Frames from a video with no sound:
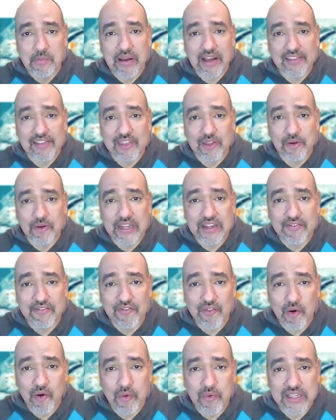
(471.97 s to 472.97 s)
about
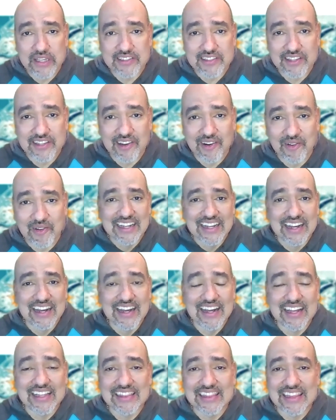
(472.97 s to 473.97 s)
3-4 weeks ago.
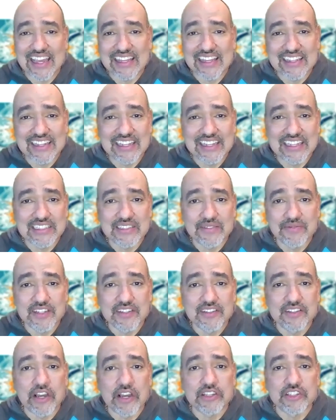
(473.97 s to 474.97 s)
Lately, he's
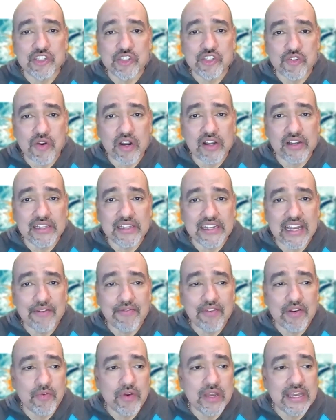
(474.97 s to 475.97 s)
been struggling
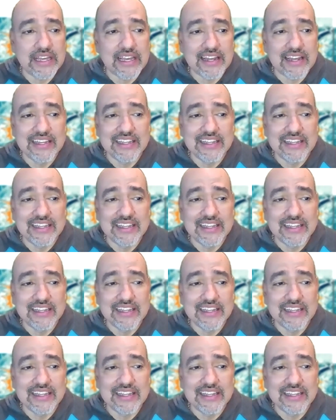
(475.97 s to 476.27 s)
every week, and